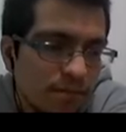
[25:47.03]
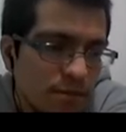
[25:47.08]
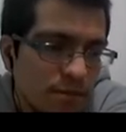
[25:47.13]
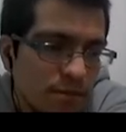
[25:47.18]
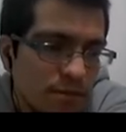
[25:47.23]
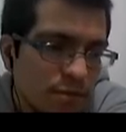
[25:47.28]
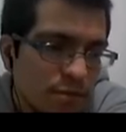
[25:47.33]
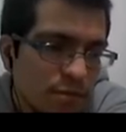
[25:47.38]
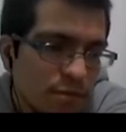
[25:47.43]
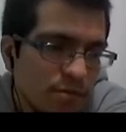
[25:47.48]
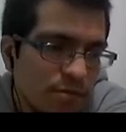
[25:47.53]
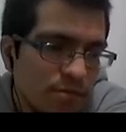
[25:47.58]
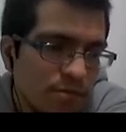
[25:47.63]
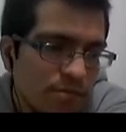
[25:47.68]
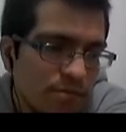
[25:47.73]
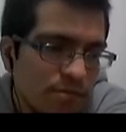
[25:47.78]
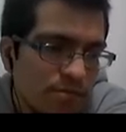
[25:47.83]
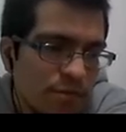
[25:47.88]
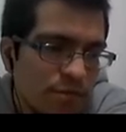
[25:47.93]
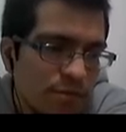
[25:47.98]
So
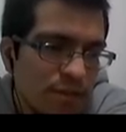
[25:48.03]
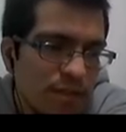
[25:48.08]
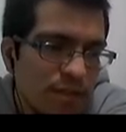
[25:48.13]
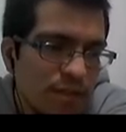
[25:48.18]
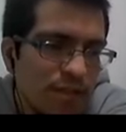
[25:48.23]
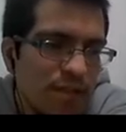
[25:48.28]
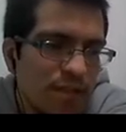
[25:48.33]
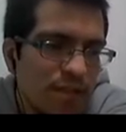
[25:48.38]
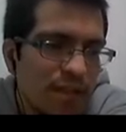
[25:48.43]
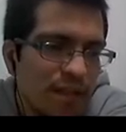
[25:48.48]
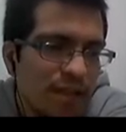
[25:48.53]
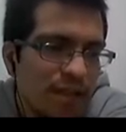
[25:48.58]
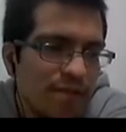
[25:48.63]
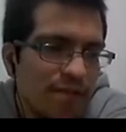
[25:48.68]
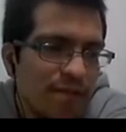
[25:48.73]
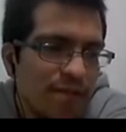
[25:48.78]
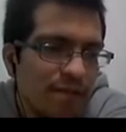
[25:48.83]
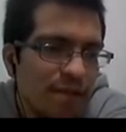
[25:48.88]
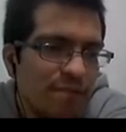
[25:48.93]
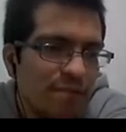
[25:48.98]
you can see the
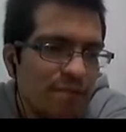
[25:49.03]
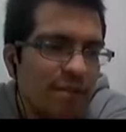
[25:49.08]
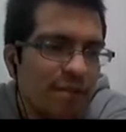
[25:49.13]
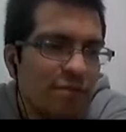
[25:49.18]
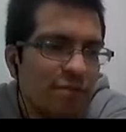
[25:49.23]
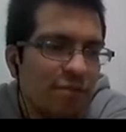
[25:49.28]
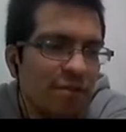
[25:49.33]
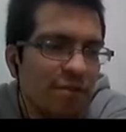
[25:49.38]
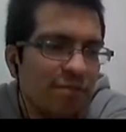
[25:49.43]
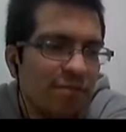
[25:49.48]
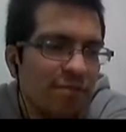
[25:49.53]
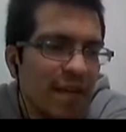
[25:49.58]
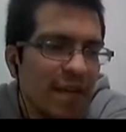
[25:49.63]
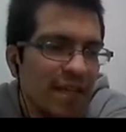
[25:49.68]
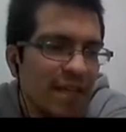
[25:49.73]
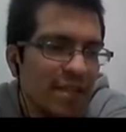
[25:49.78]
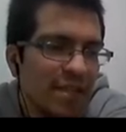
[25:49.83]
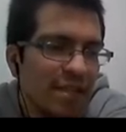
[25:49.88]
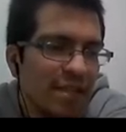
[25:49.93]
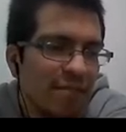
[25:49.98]
difference between my
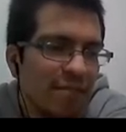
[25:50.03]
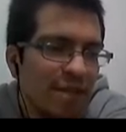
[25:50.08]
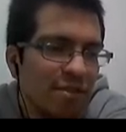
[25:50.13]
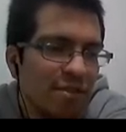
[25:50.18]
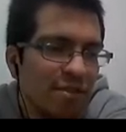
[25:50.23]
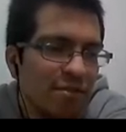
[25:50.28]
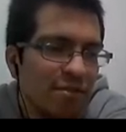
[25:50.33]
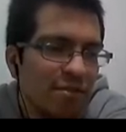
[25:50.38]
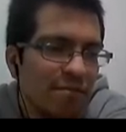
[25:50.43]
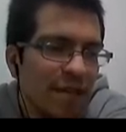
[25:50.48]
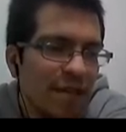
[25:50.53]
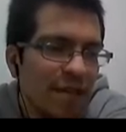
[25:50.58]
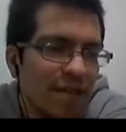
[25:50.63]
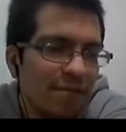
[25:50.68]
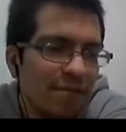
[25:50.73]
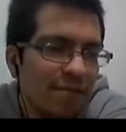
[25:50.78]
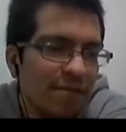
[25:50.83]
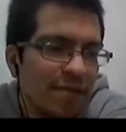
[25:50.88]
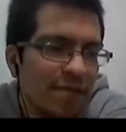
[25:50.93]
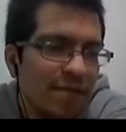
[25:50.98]
estimation, my
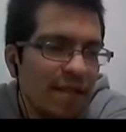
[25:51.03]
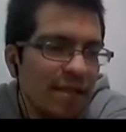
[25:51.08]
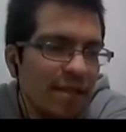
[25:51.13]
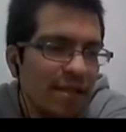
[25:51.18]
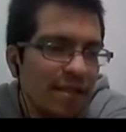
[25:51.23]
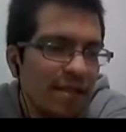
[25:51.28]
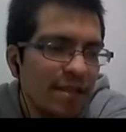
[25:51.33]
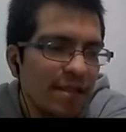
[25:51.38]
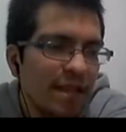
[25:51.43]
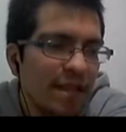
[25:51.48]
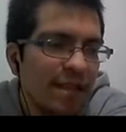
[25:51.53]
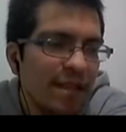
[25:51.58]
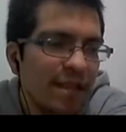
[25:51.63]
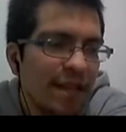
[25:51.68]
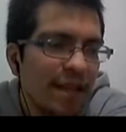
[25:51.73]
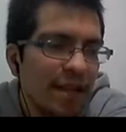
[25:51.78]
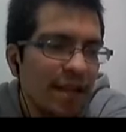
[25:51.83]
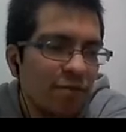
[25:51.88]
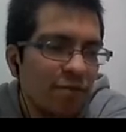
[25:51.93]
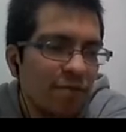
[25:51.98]
ephemeris, and the
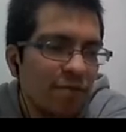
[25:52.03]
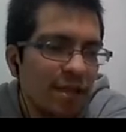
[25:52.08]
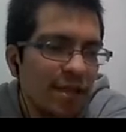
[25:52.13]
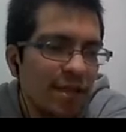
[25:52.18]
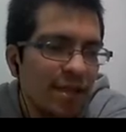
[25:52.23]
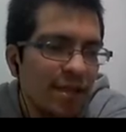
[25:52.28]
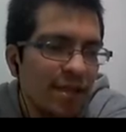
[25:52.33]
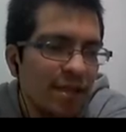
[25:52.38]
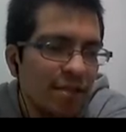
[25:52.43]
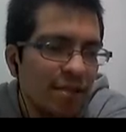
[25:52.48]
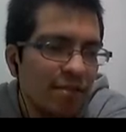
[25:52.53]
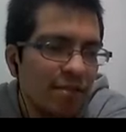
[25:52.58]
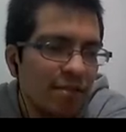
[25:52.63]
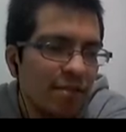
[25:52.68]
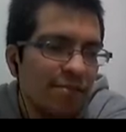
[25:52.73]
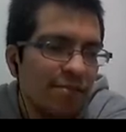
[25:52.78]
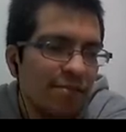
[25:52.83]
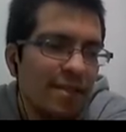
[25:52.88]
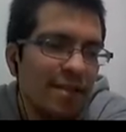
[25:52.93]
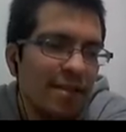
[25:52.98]
actual detection of
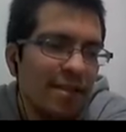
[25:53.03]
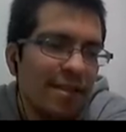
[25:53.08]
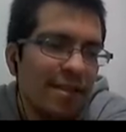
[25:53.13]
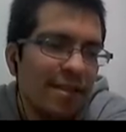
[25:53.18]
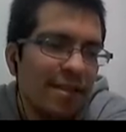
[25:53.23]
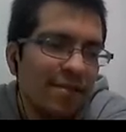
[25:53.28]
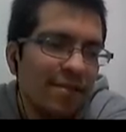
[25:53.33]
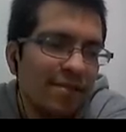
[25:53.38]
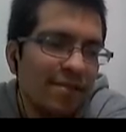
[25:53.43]
ZTF